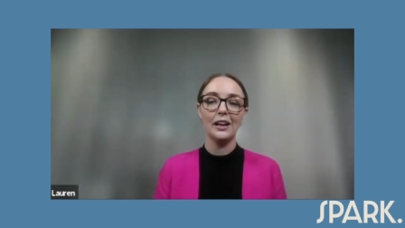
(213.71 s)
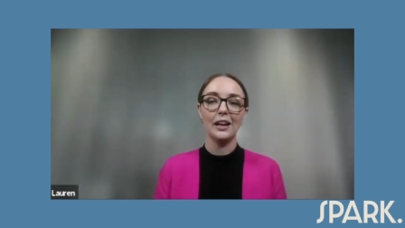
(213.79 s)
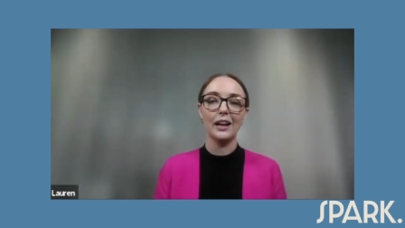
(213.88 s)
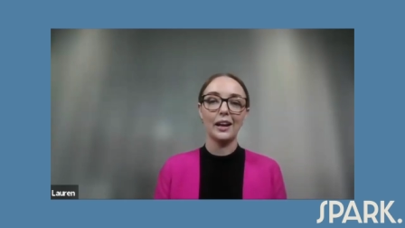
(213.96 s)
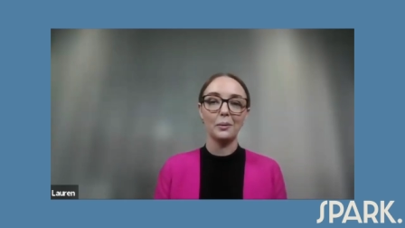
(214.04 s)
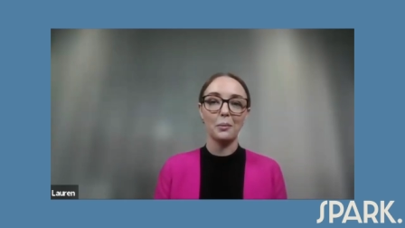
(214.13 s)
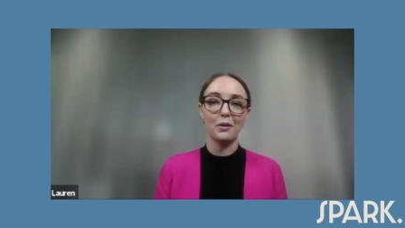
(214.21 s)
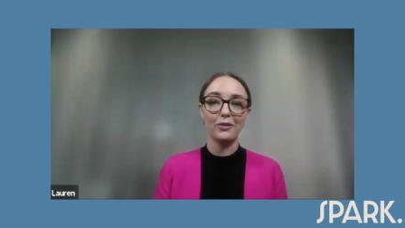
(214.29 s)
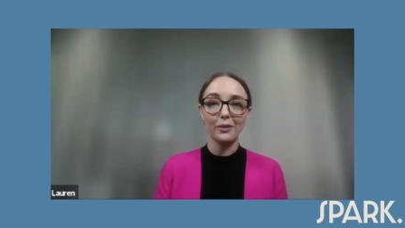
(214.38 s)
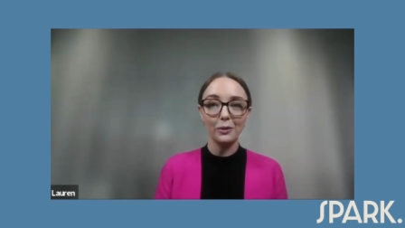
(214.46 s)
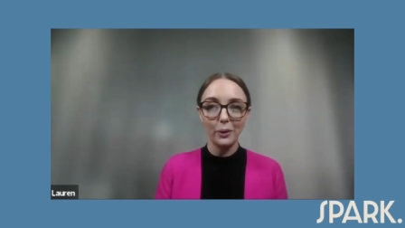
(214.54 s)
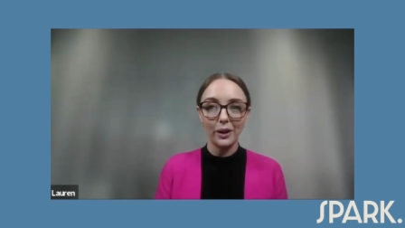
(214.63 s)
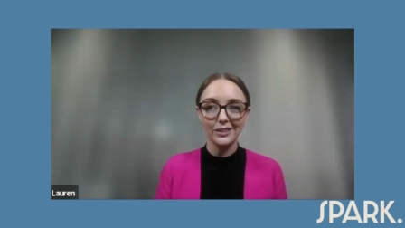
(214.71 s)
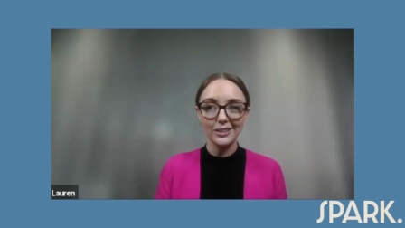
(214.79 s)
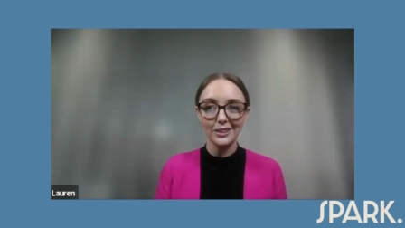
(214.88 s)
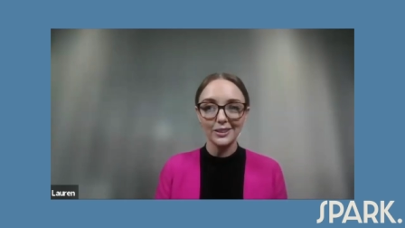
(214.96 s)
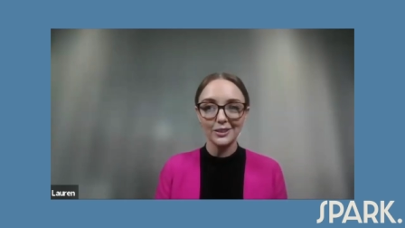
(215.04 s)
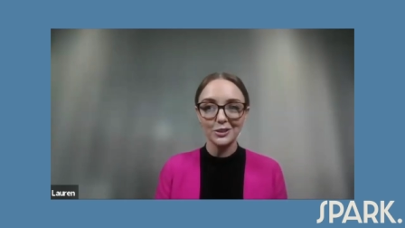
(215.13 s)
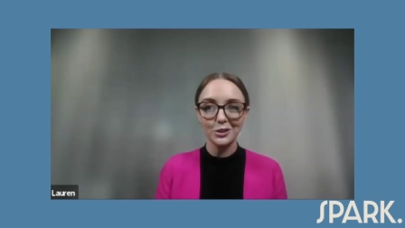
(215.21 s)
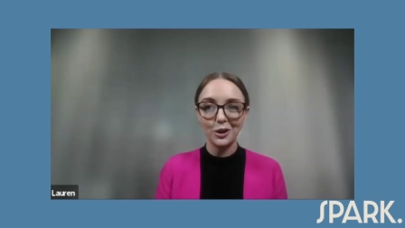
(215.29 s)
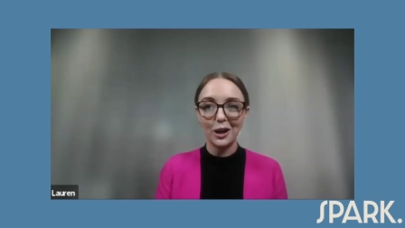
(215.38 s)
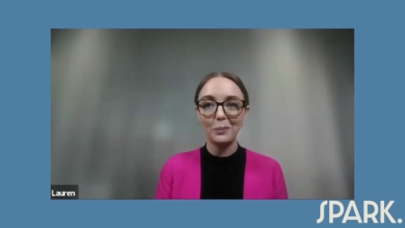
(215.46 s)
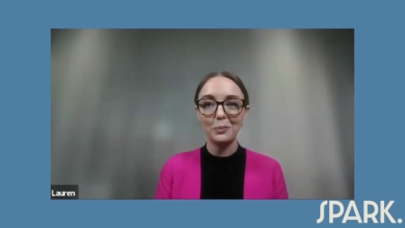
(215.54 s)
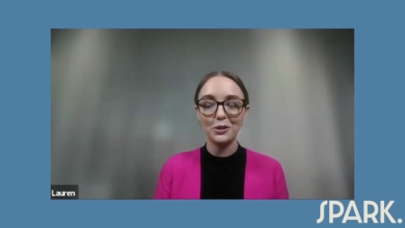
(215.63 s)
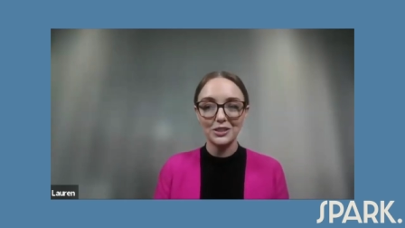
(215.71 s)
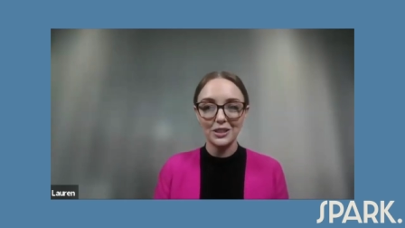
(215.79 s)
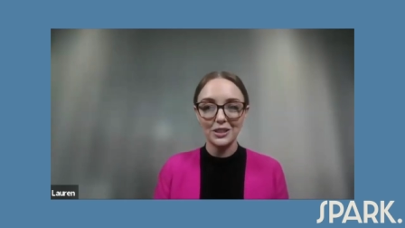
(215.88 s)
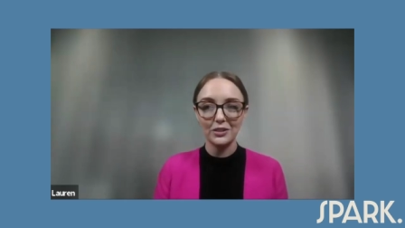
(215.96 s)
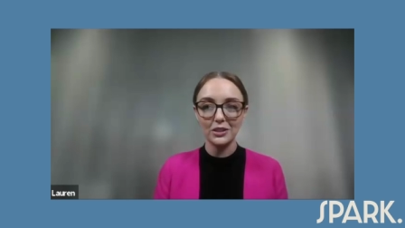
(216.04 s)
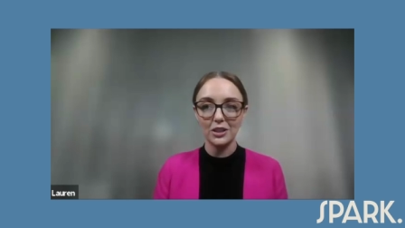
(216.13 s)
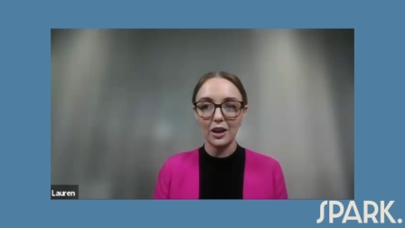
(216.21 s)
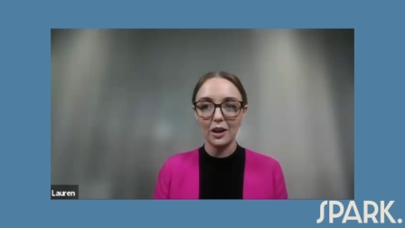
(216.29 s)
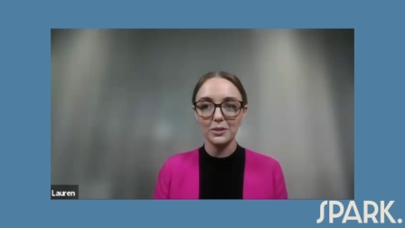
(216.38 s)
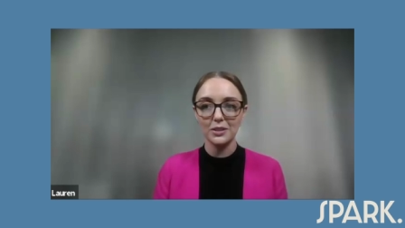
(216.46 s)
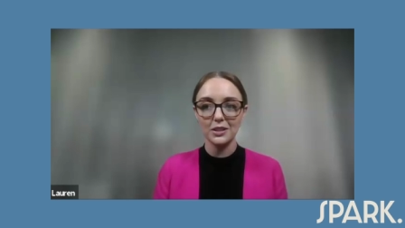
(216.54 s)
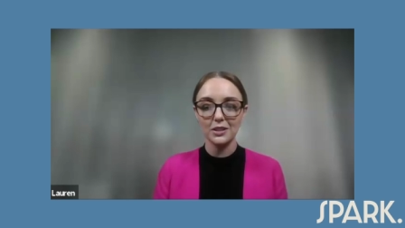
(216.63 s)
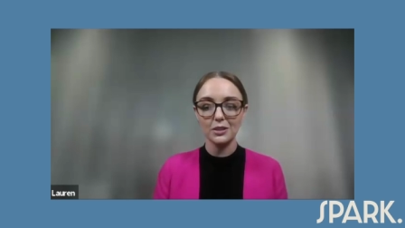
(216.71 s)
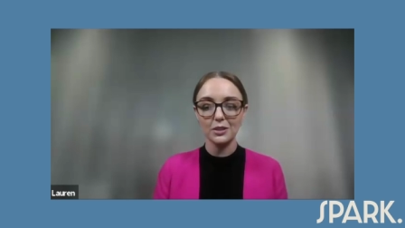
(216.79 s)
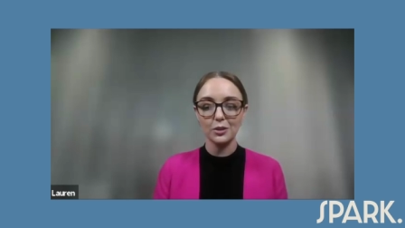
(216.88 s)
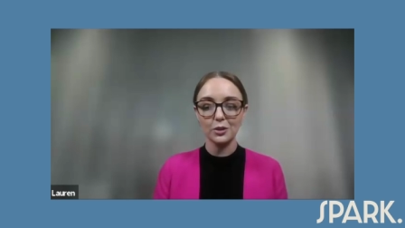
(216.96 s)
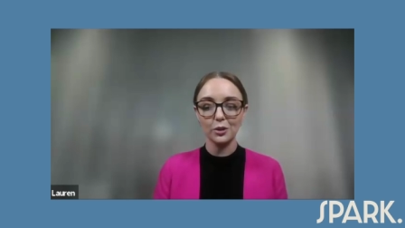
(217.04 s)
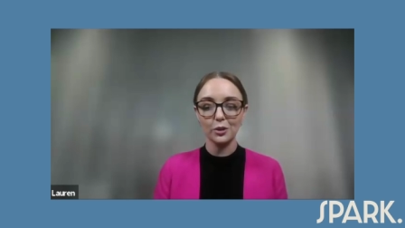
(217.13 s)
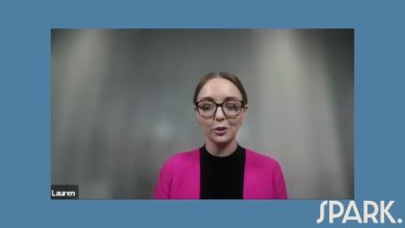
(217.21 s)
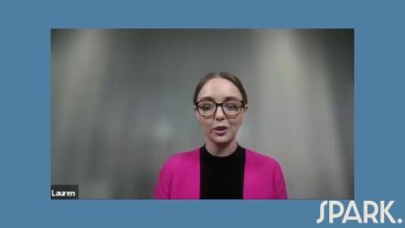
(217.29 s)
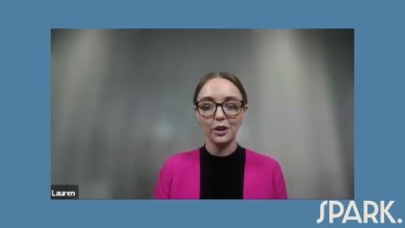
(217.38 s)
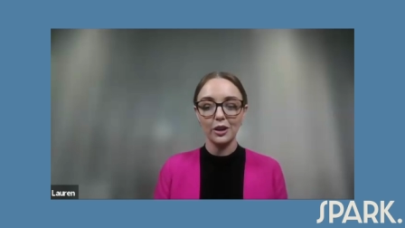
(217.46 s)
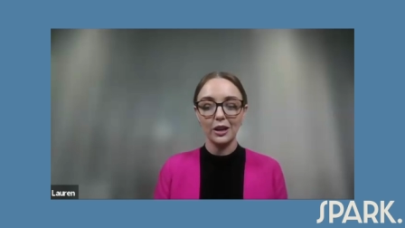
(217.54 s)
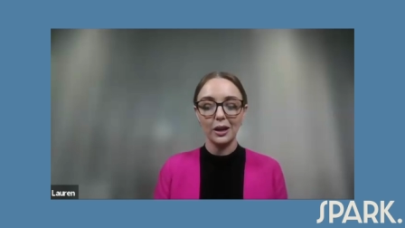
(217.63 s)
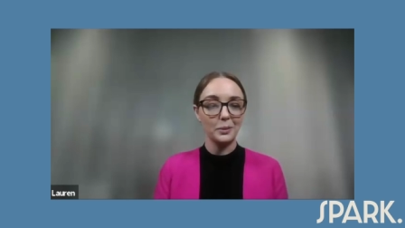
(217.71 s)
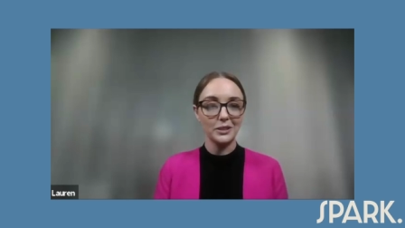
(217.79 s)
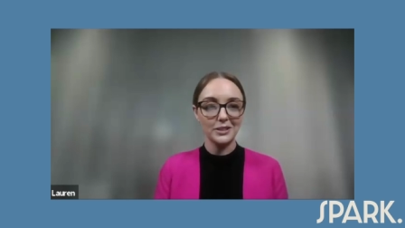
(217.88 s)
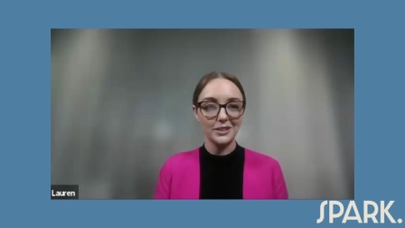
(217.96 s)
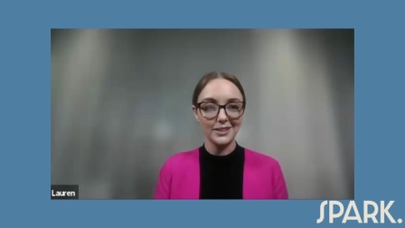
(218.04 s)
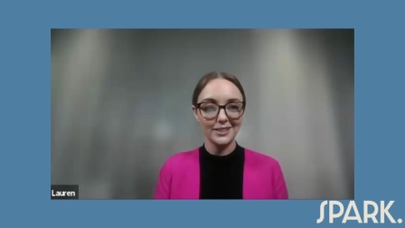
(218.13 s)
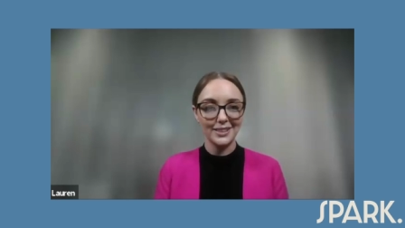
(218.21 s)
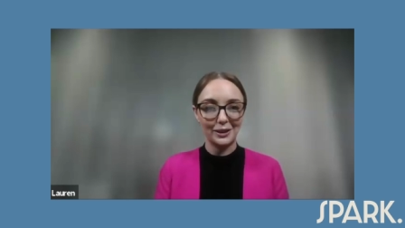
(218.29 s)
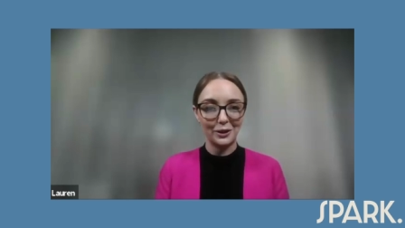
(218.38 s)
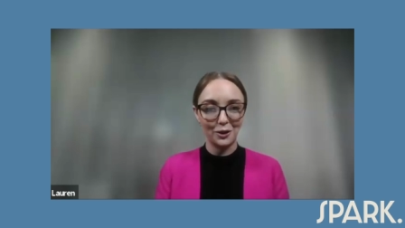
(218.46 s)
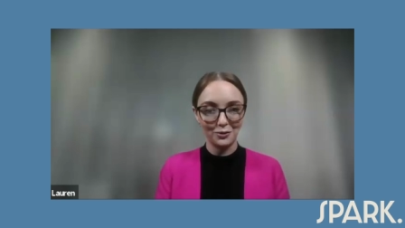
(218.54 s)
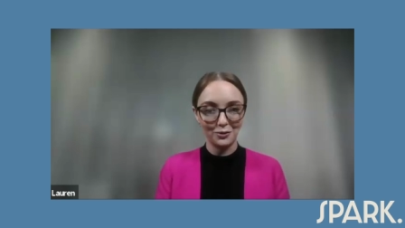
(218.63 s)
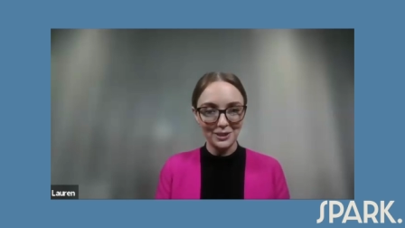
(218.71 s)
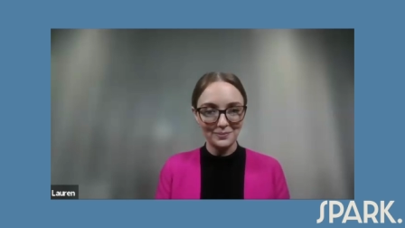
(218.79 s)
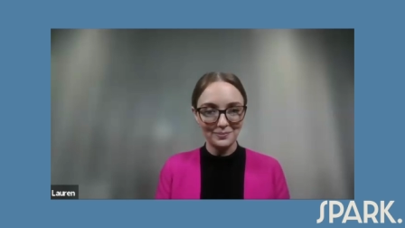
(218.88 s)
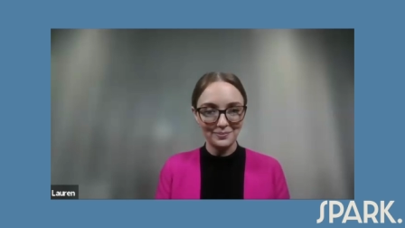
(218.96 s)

And my favorite way to describe those seven types is through a business selling coffee.